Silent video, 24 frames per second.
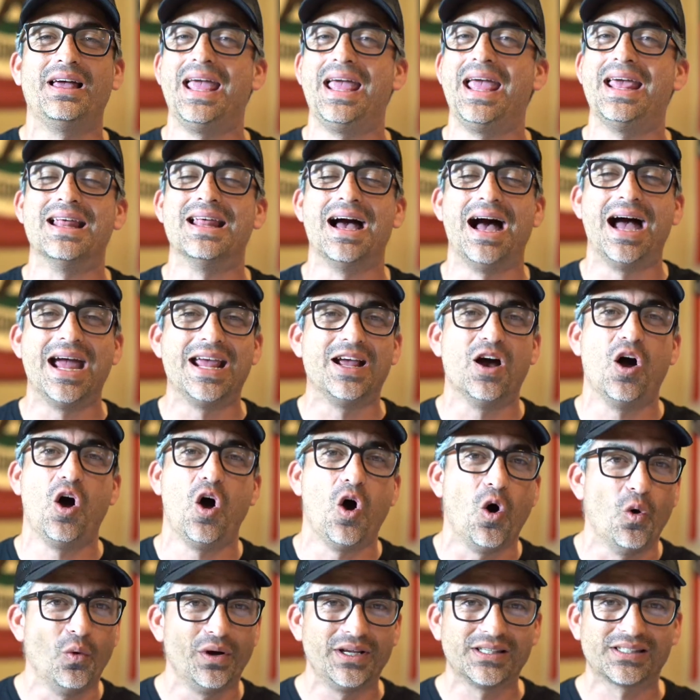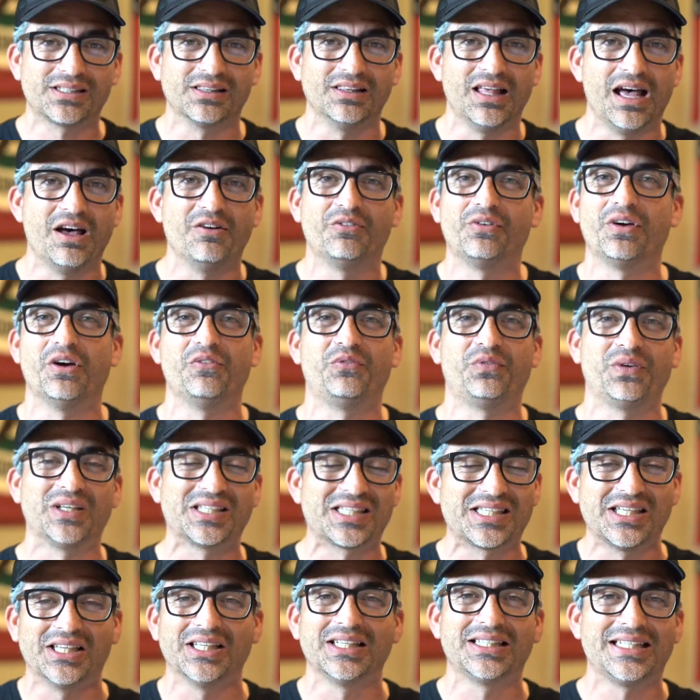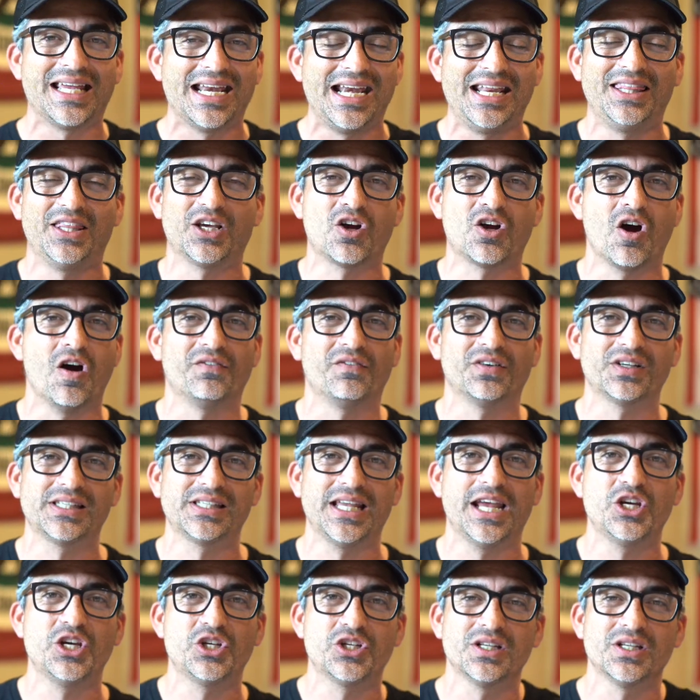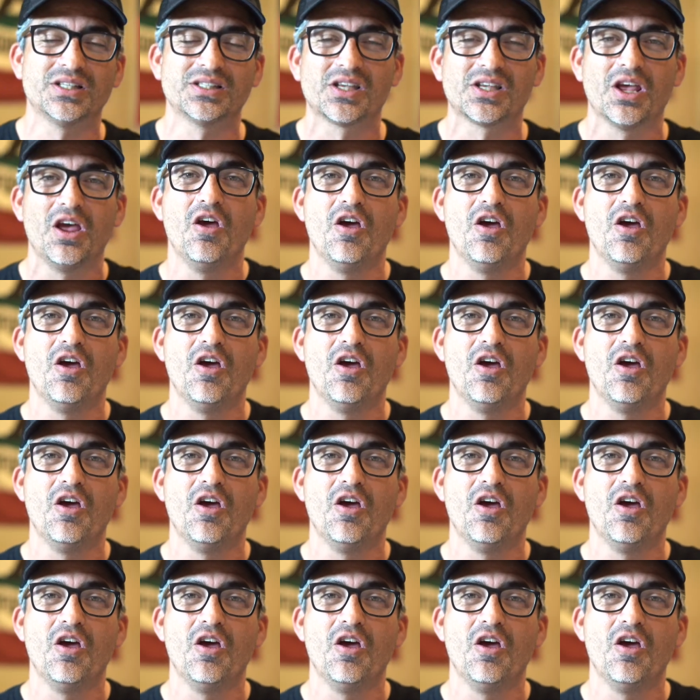and I always love facilitating the conversations